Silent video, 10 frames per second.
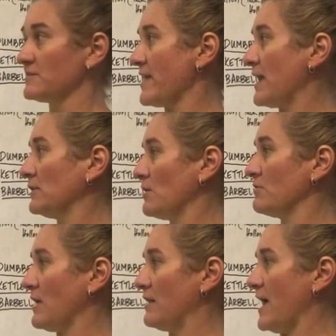So that
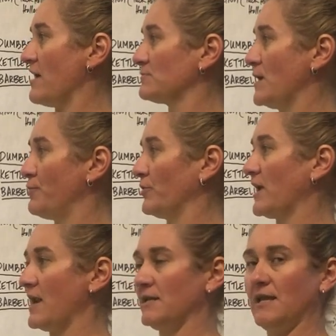allows people
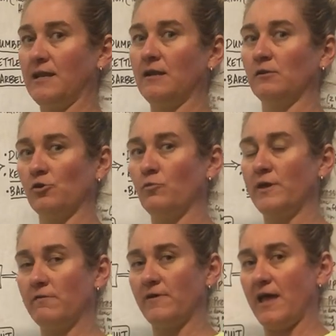to kind of get in a little
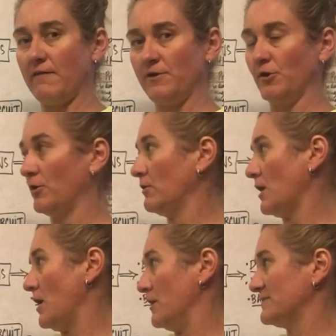bit of a
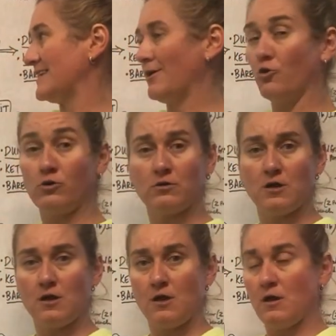heavier single
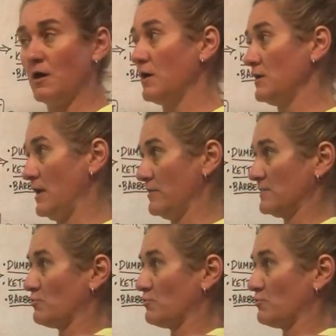in